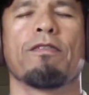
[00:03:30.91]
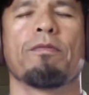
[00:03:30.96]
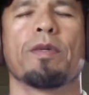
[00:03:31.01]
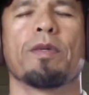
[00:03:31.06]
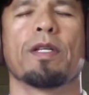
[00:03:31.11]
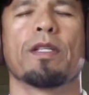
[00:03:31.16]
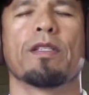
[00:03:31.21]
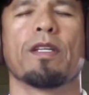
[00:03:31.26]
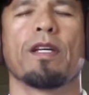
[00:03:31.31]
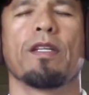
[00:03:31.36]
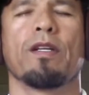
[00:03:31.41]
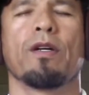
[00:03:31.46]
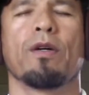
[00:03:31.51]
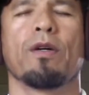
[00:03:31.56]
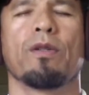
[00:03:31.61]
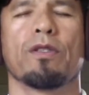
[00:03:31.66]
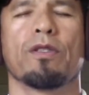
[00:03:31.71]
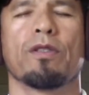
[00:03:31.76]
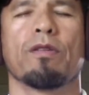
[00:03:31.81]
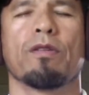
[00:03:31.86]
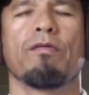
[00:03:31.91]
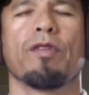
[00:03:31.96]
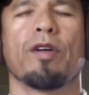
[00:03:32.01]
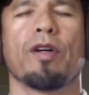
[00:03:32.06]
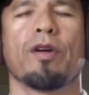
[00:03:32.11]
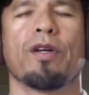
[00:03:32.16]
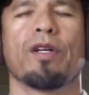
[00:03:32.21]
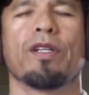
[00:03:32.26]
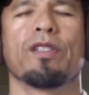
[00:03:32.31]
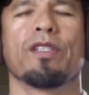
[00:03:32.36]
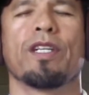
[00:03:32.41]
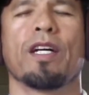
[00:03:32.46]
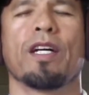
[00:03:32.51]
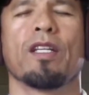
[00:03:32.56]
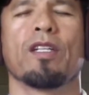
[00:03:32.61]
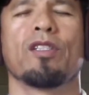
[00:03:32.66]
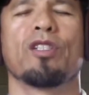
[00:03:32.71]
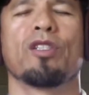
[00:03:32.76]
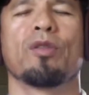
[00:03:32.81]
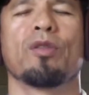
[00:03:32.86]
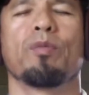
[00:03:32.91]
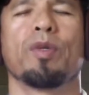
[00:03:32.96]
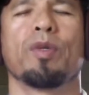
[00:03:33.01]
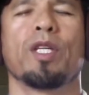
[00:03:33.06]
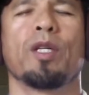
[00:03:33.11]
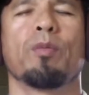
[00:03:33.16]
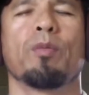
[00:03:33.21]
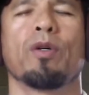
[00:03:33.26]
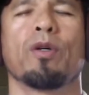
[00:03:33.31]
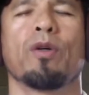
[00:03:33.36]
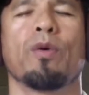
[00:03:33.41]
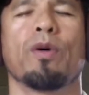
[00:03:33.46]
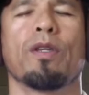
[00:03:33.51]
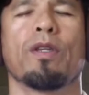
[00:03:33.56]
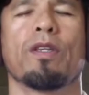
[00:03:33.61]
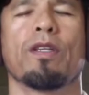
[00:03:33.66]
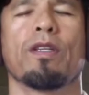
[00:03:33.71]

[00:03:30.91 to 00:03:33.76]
because I know there's some very intelligent people with